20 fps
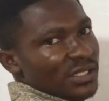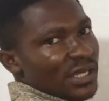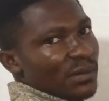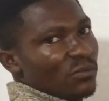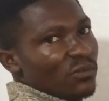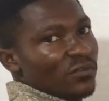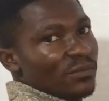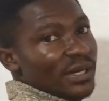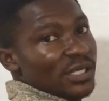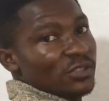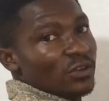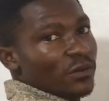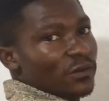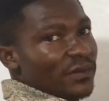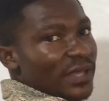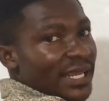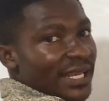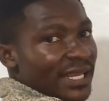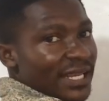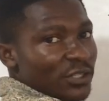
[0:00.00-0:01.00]
the movement of
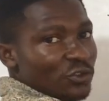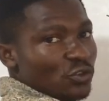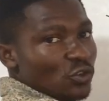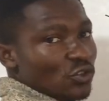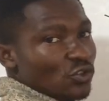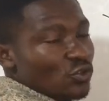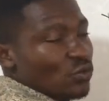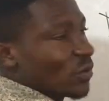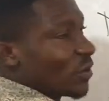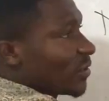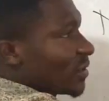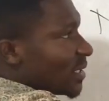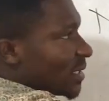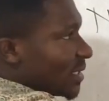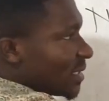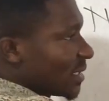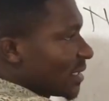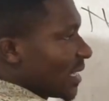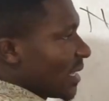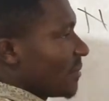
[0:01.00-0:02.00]
the electrons throughout the
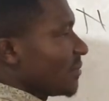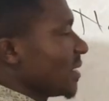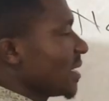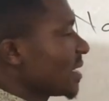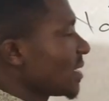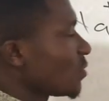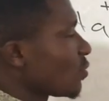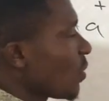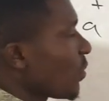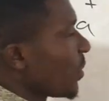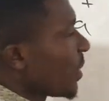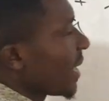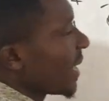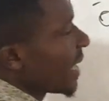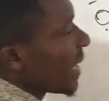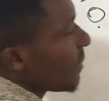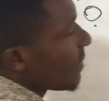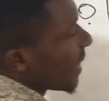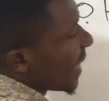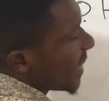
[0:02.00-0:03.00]
system, this is what we end
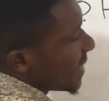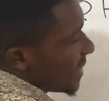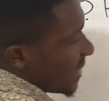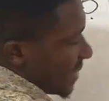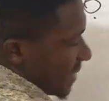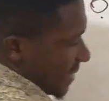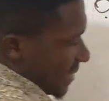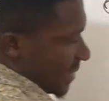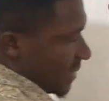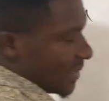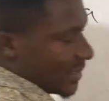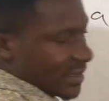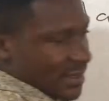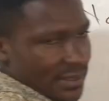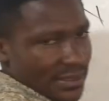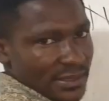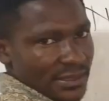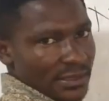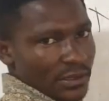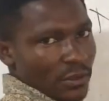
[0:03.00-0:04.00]
up getting.
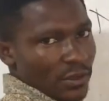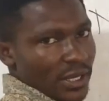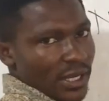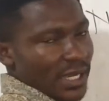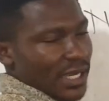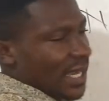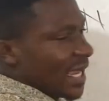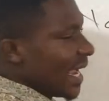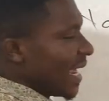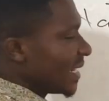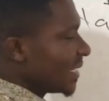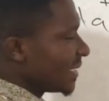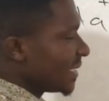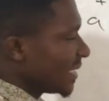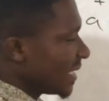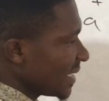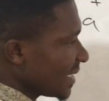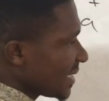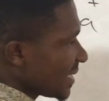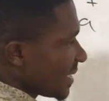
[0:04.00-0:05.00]
Okay, and
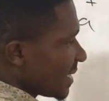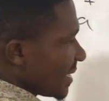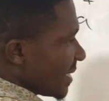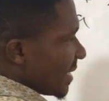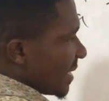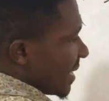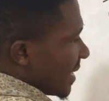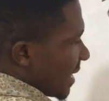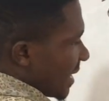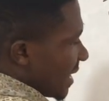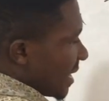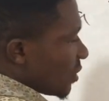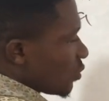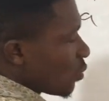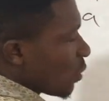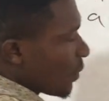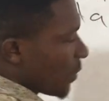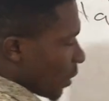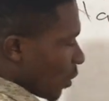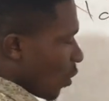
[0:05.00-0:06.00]
this is
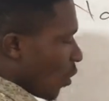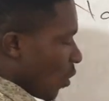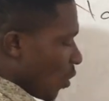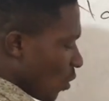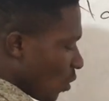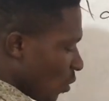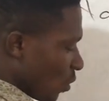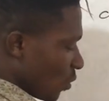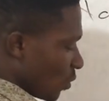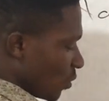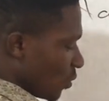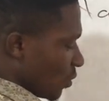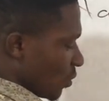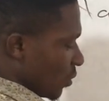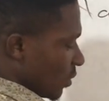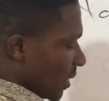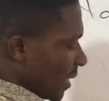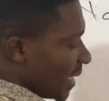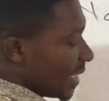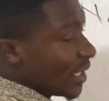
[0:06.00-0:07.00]
what we call
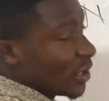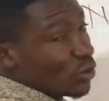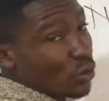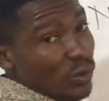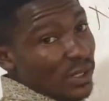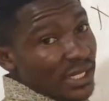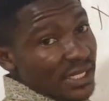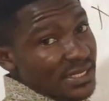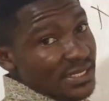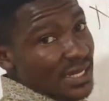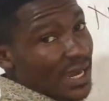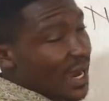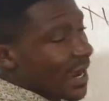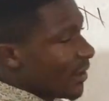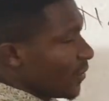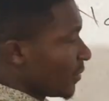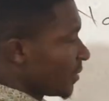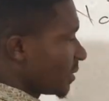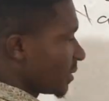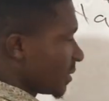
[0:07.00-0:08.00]
enolate
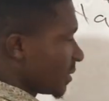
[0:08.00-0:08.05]
ion.